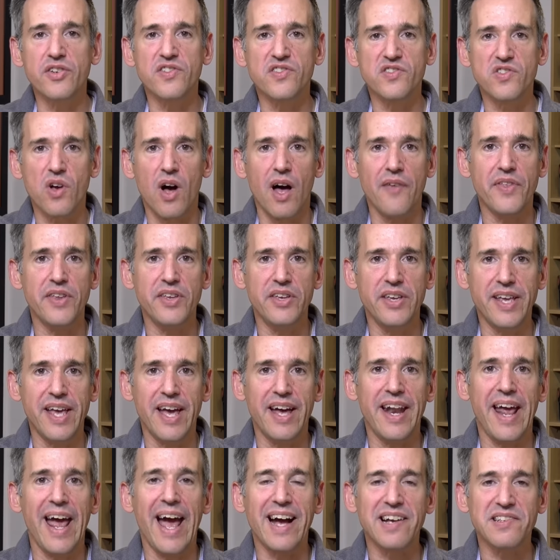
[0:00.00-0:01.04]
you saw that you
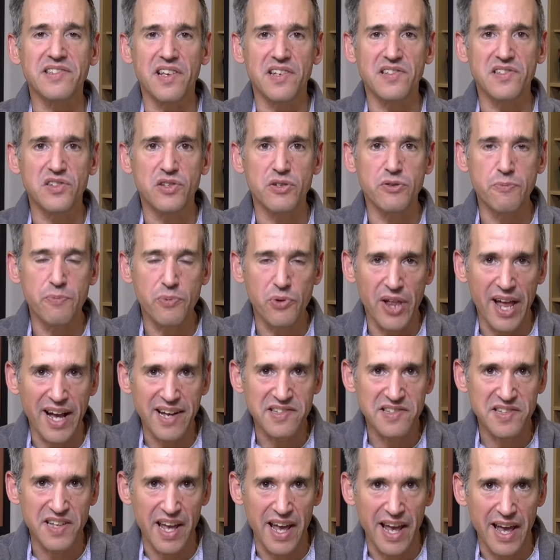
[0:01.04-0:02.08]
get access to
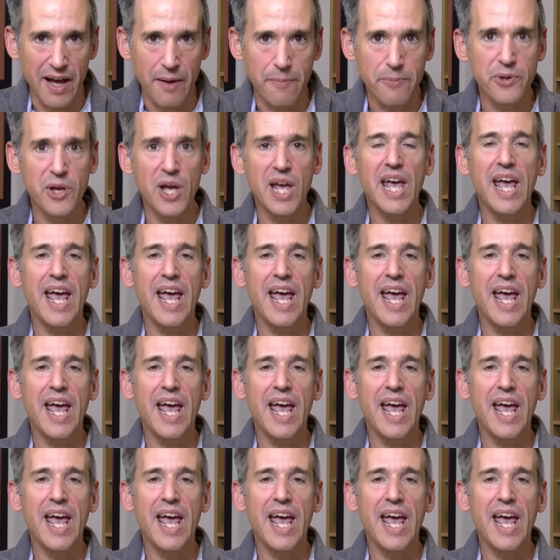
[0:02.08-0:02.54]
Plexamp.